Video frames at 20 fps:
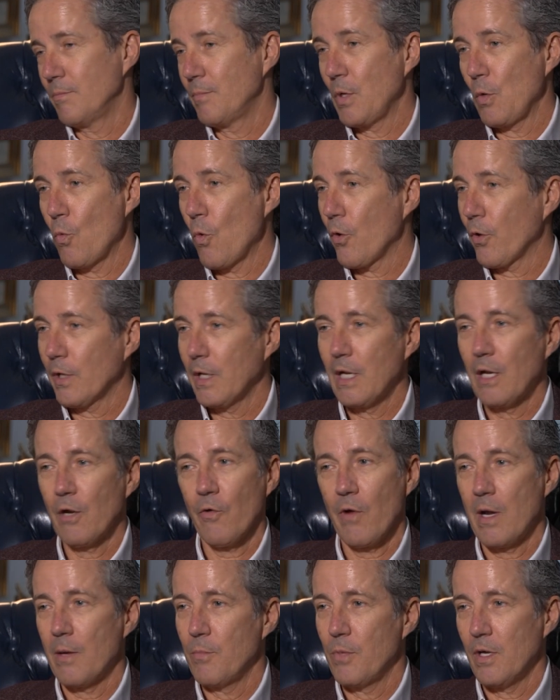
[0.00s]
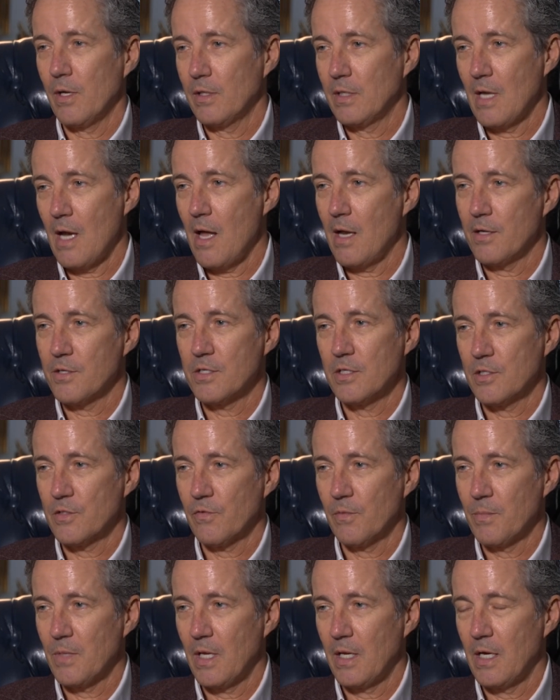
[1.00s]
be working or I'd be on dialysis
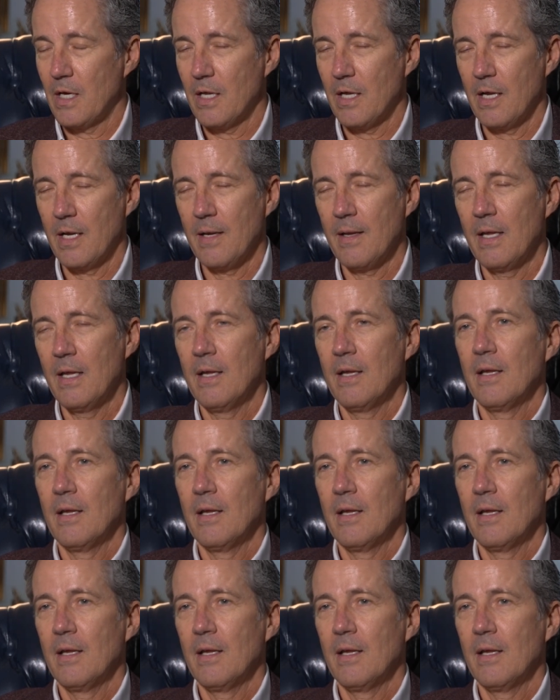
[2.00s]
from day to day,